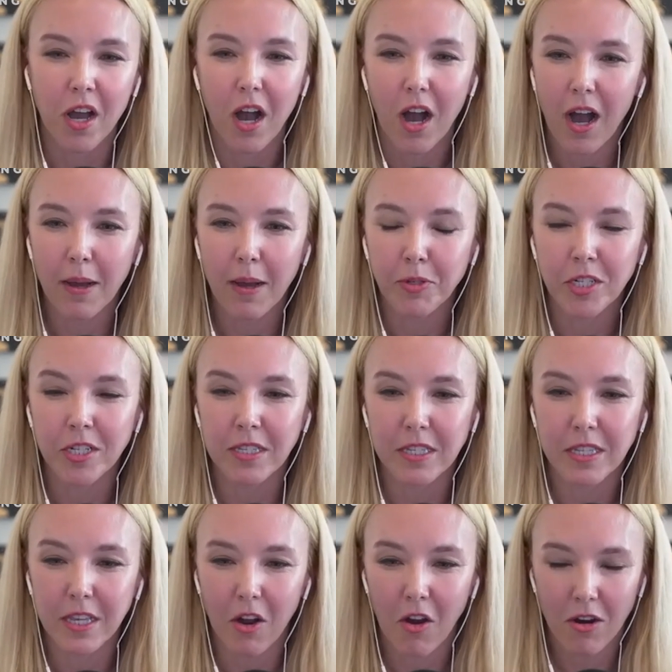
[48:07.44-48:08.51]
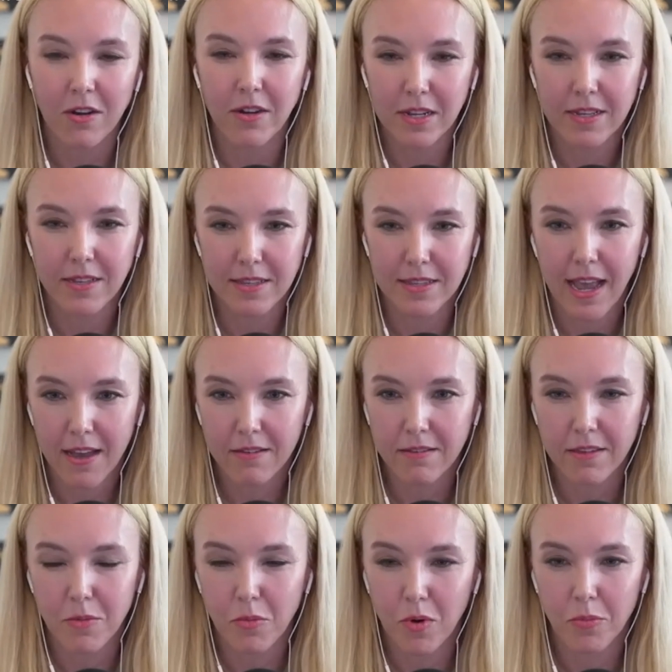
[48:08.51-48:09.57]
options that aren't
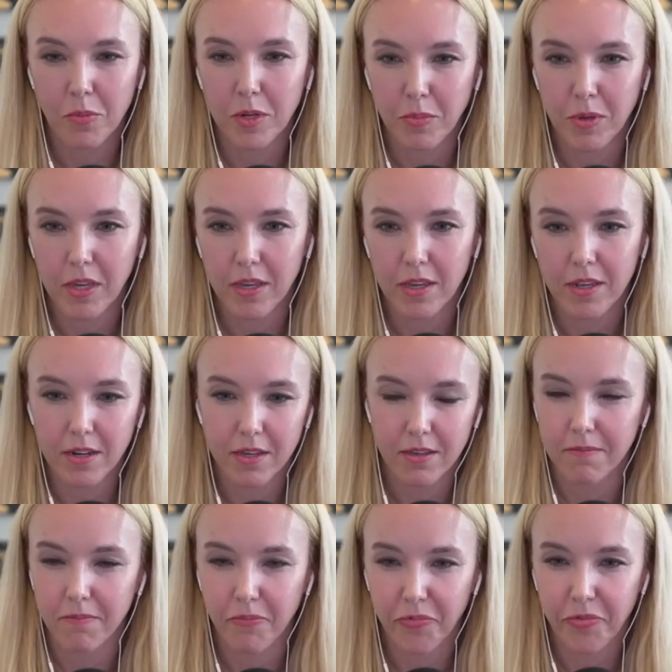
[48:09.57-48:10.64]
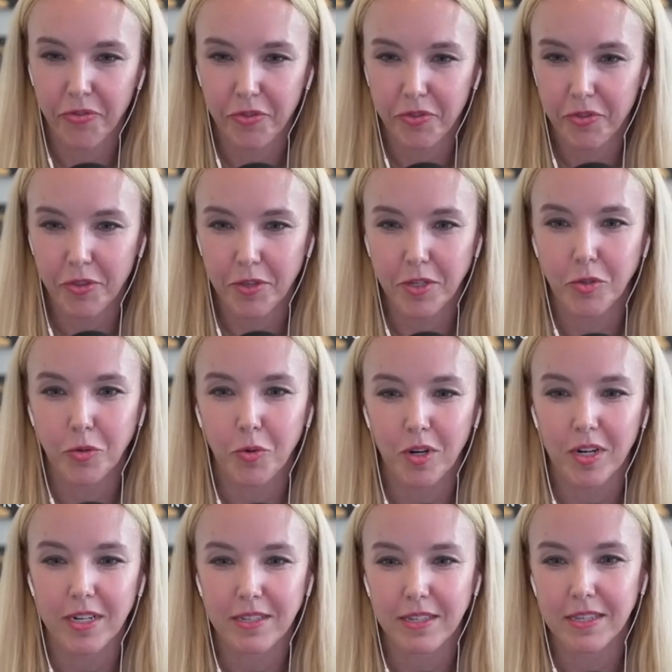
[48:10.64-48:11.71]
exactly what would be in a
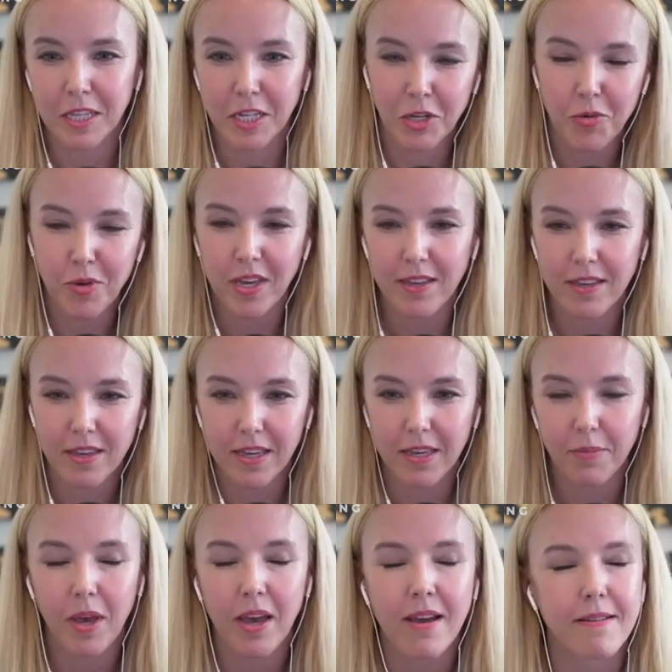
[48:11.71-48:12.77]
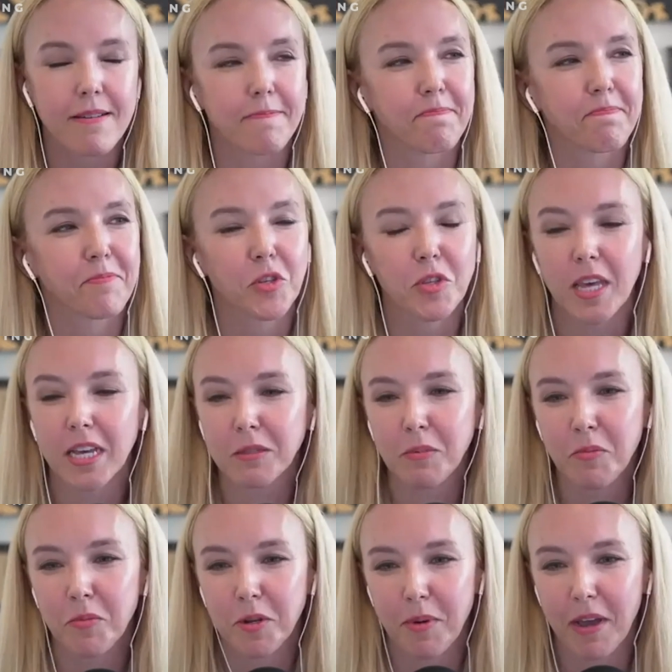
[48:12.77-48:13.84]
thesaurus. And then you can keep, so that's
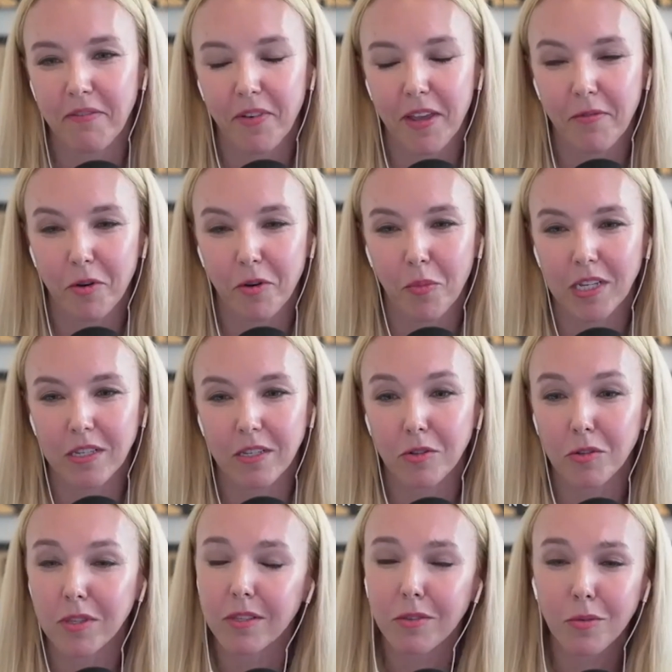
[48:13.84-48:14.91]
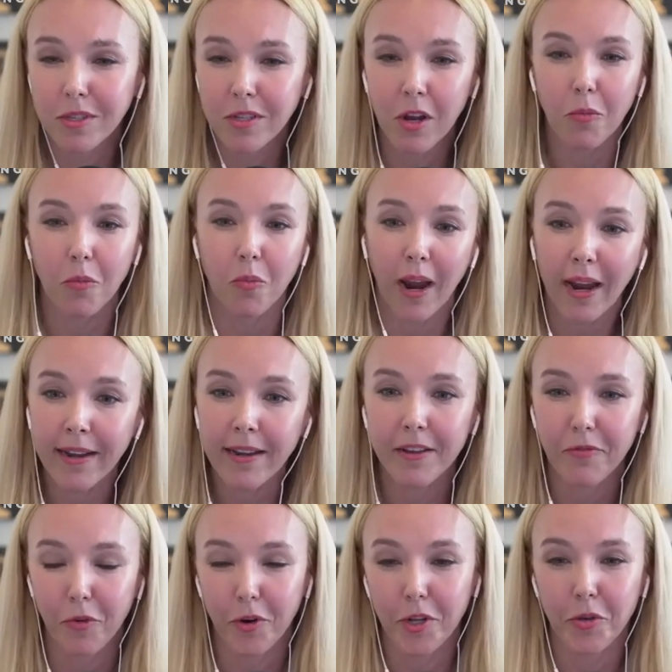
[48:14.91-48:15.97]
been one of my favorite ways to use it. So it's not
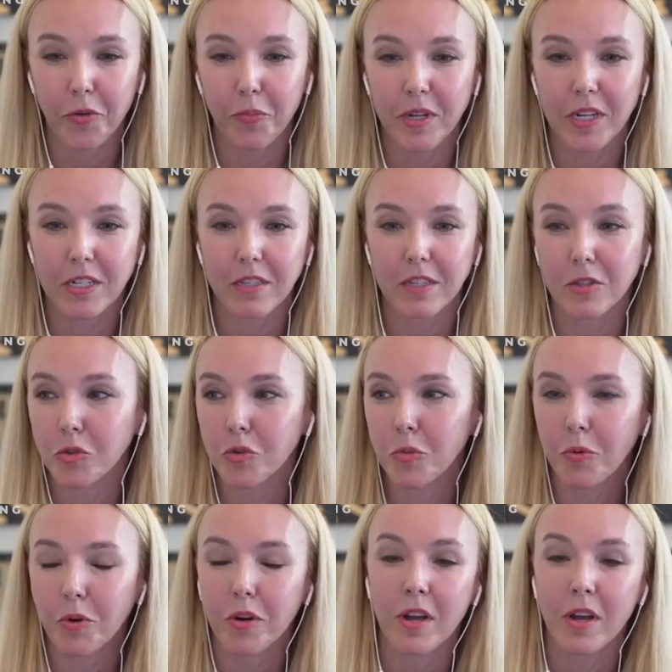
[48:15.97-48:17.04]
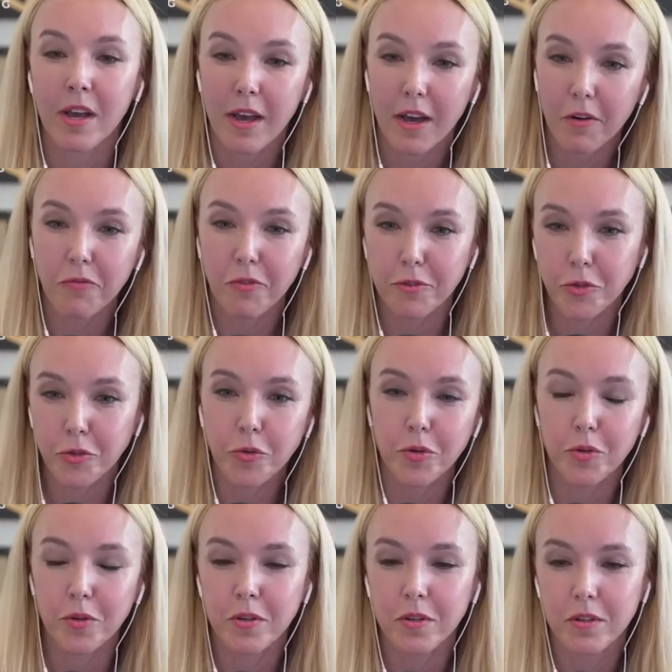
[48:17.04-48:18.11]
writing for you, but it's a super helpful
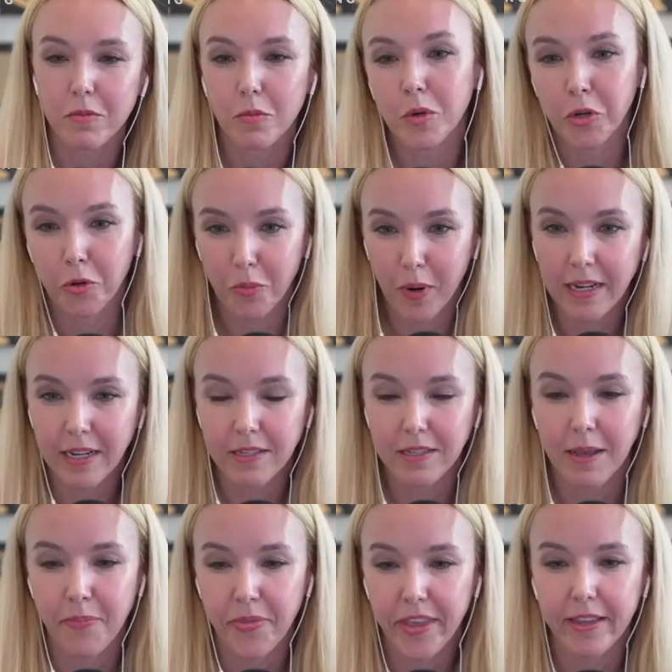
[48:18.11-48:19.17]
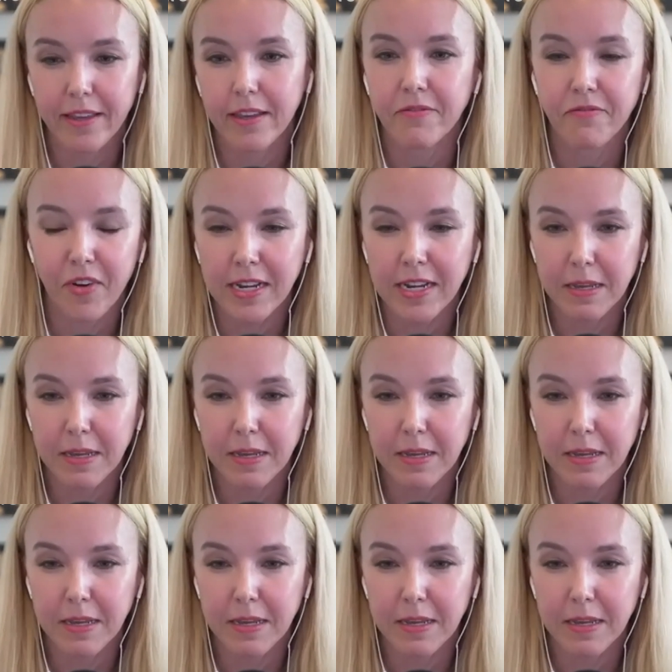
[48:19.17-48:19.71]
tool when you're writing something and finding